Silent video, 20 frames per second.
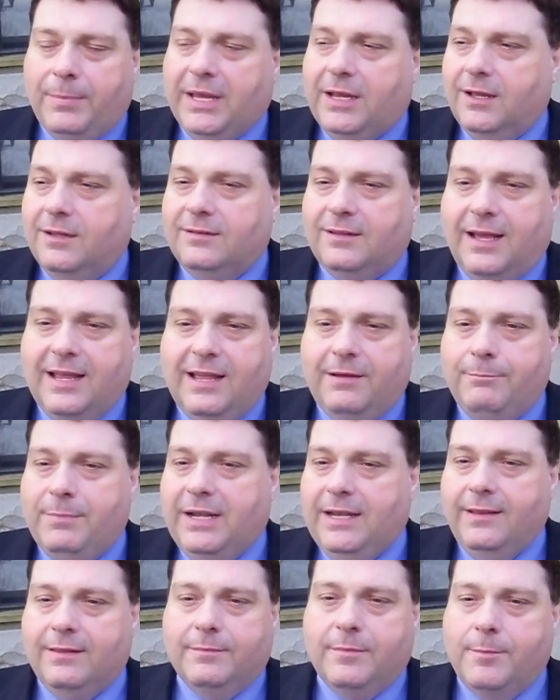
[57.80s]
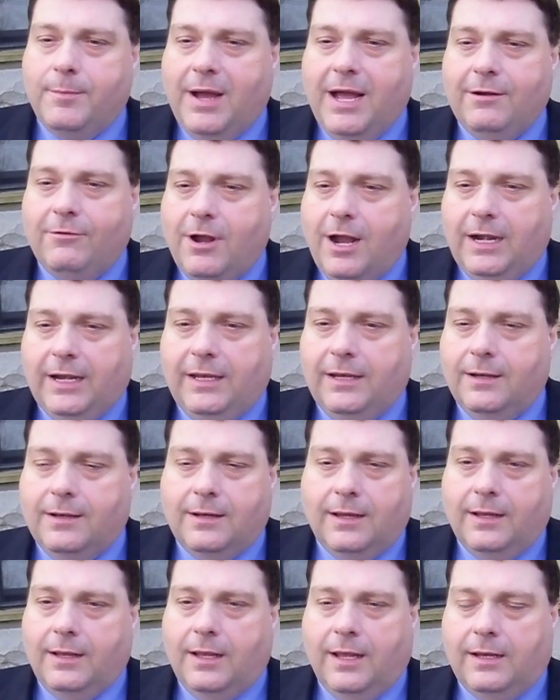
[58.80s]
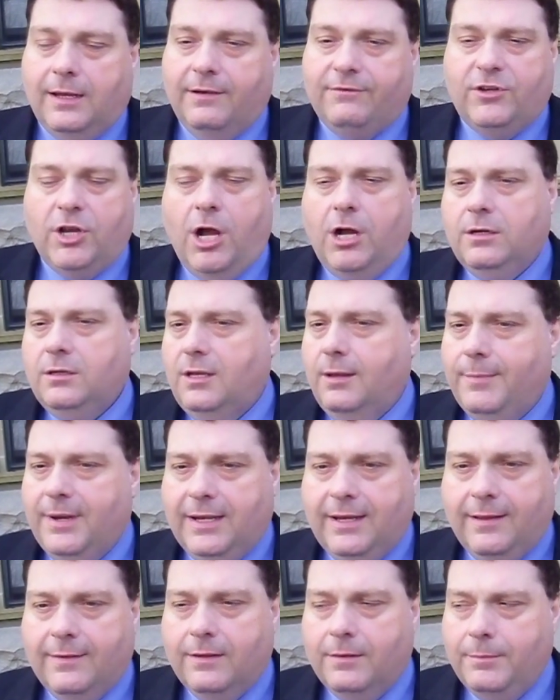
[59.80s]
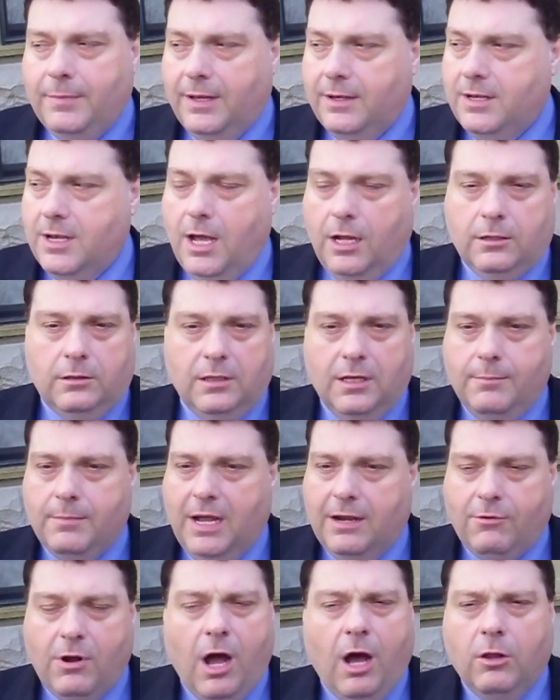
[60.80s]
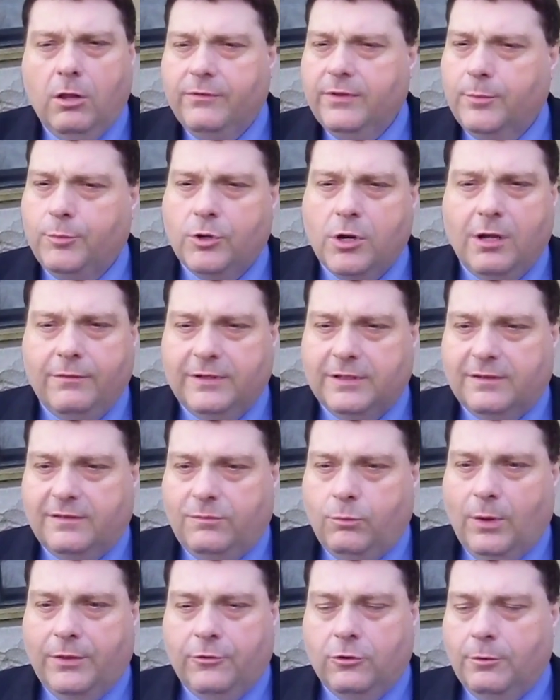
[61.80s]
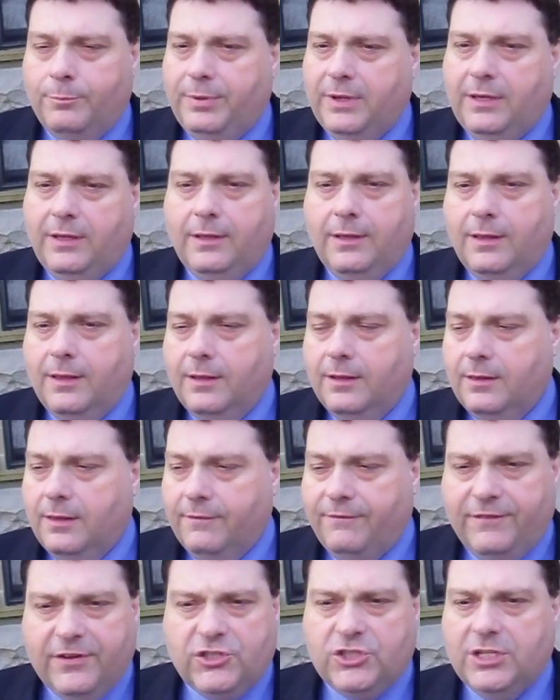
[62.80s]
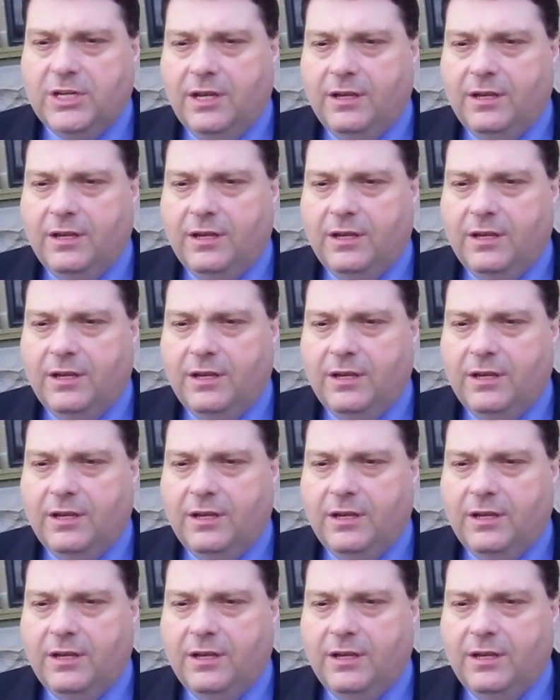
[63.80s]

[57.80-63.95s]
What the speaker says: because I have many of them in my riding, and I've talked to many of them, and not only all over the province, whether it be the fishing